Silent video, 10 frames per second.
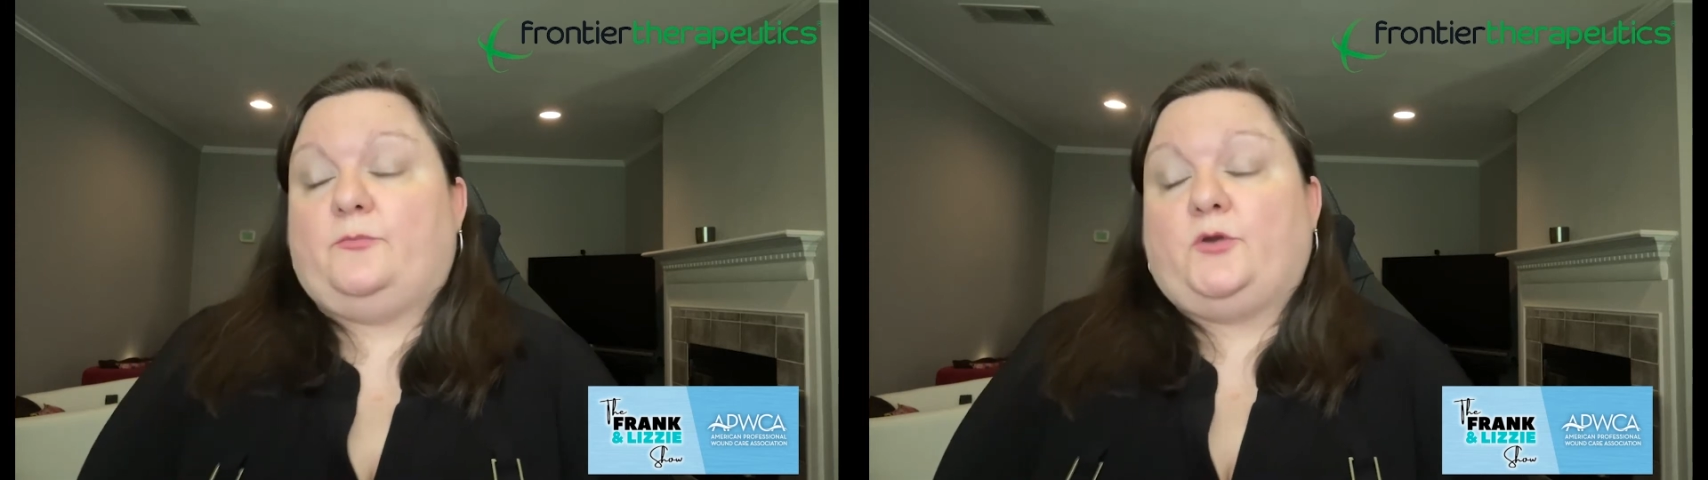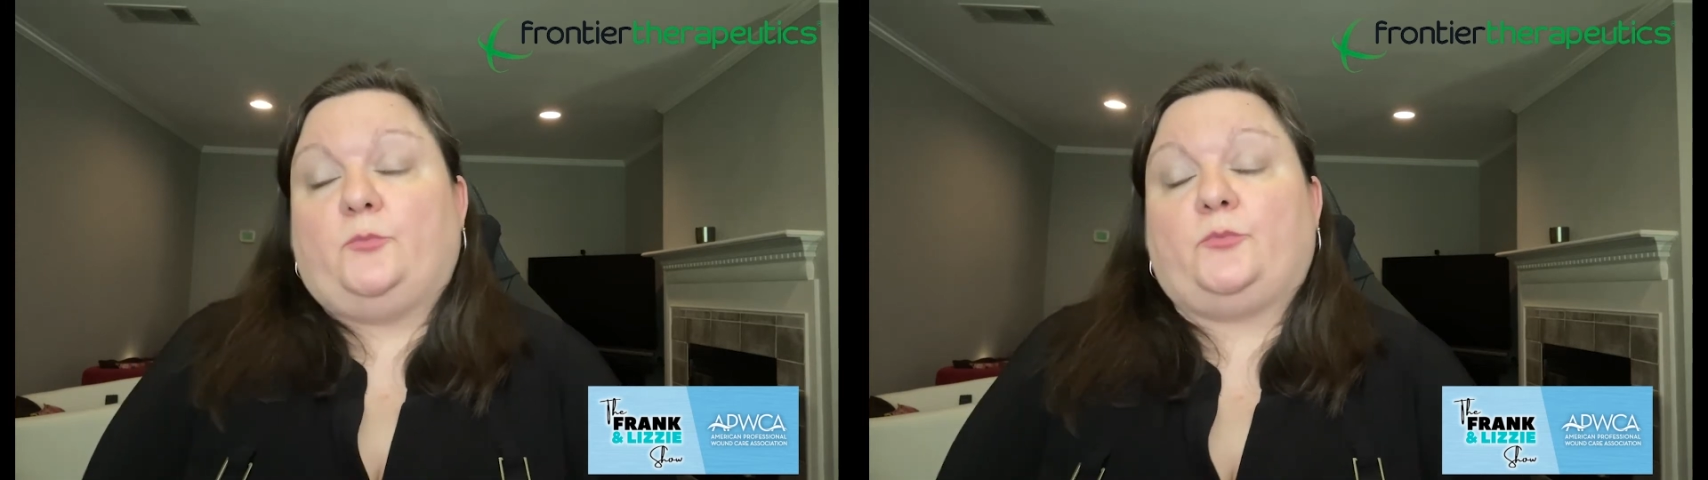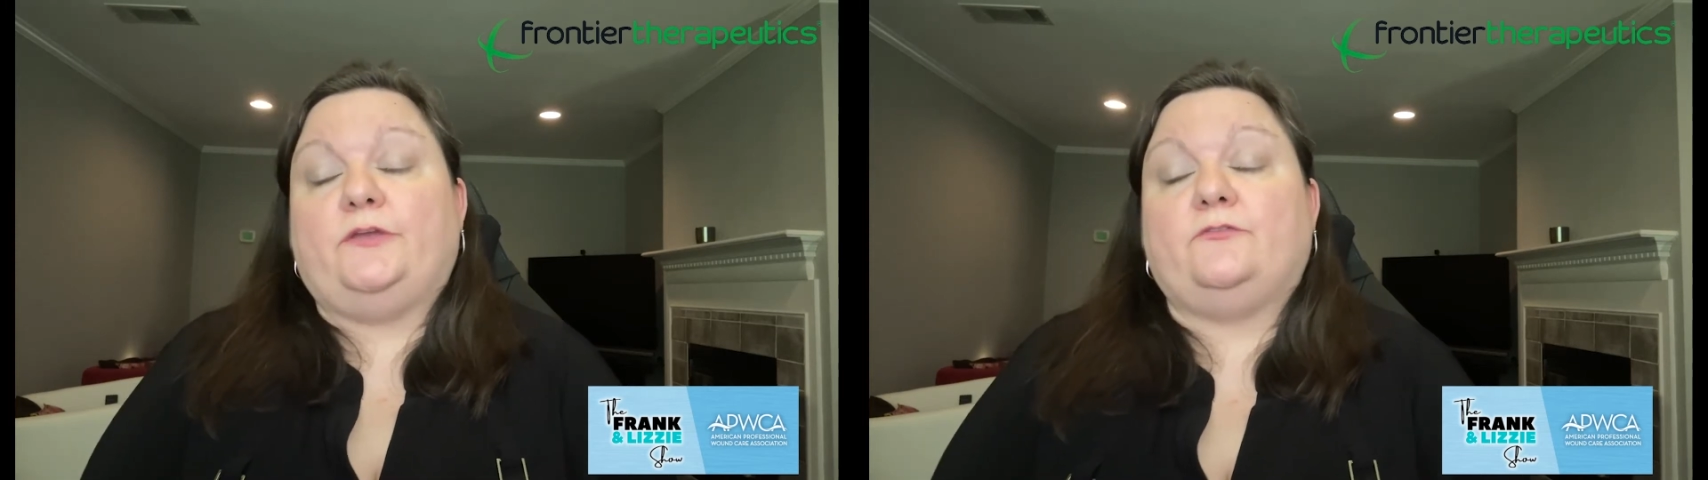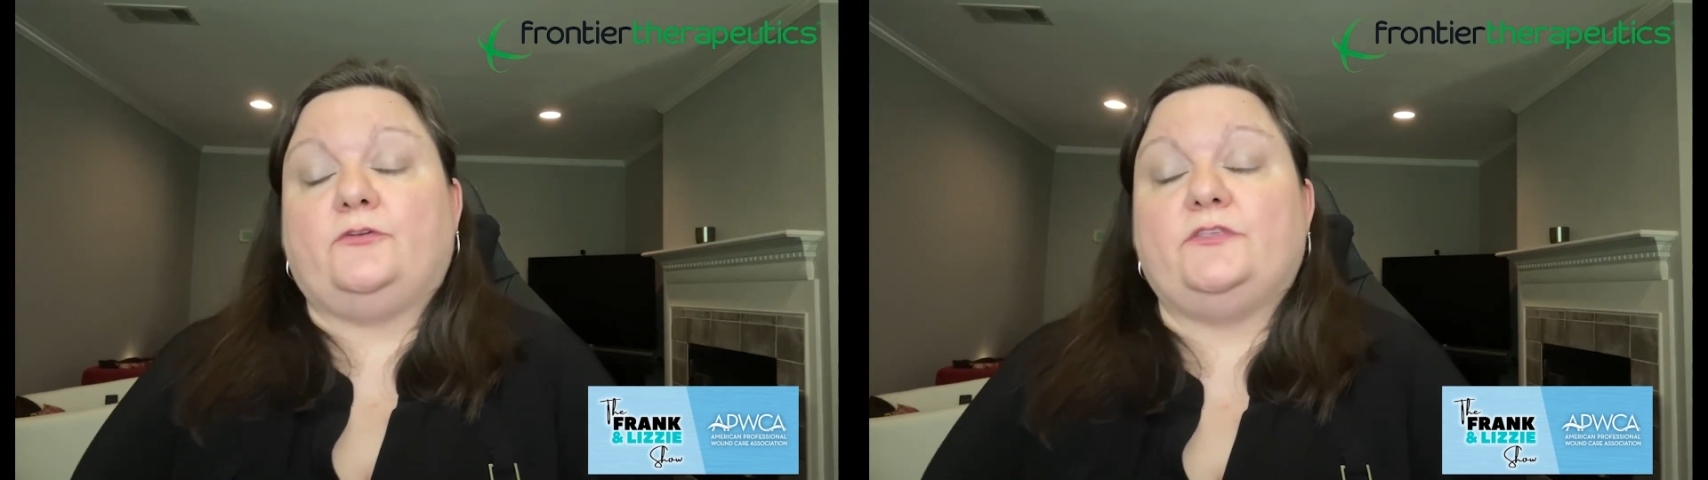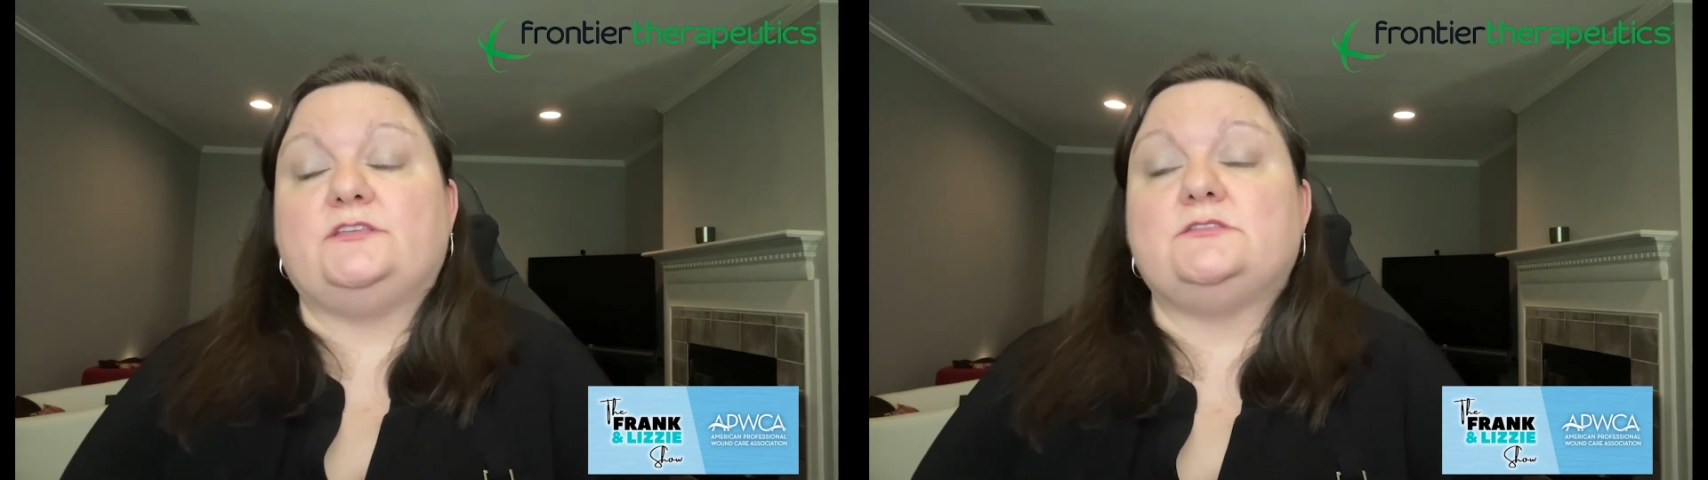appropriate
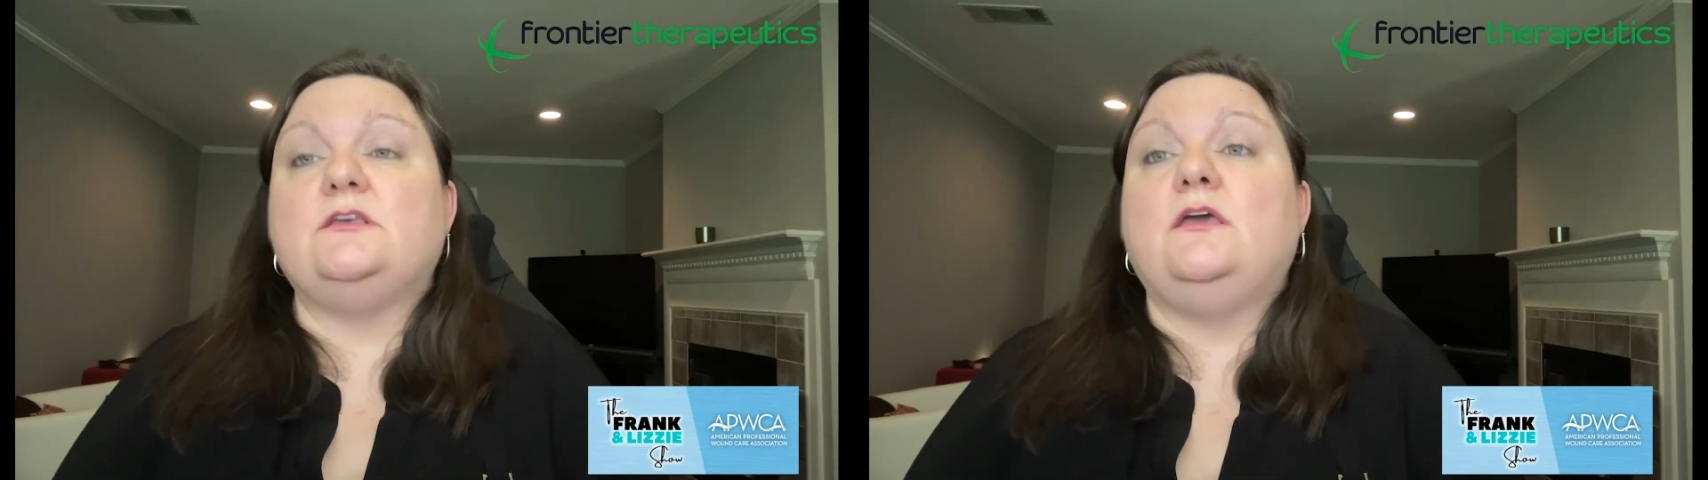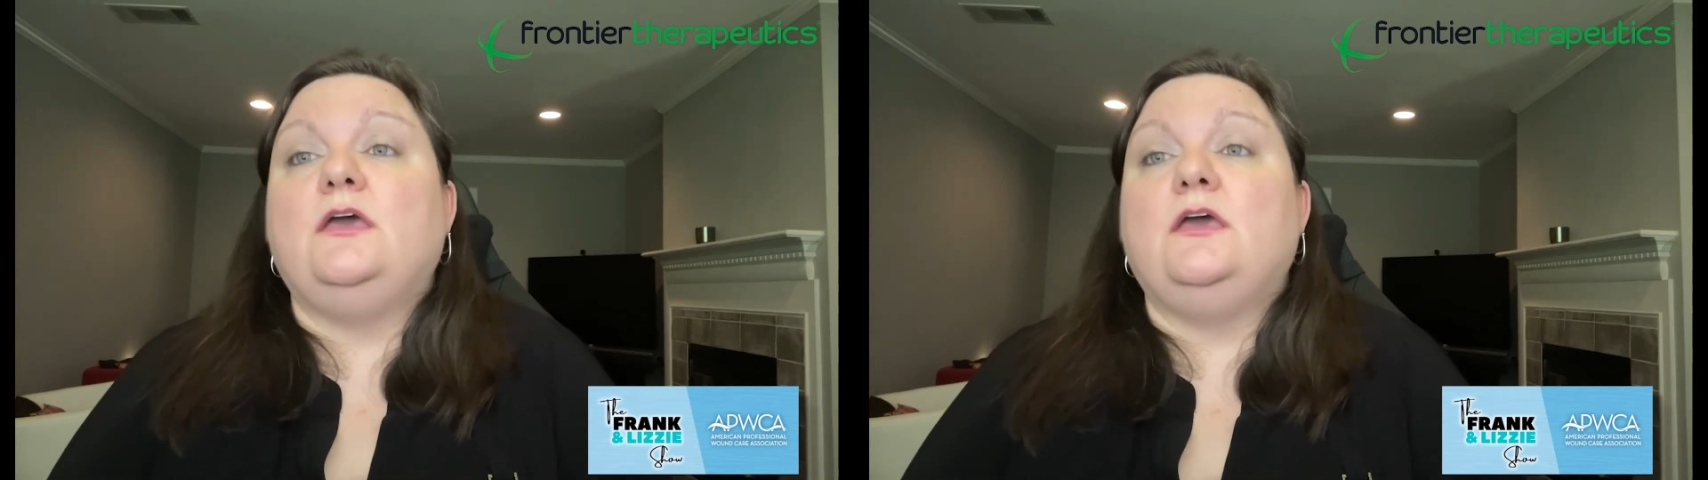for this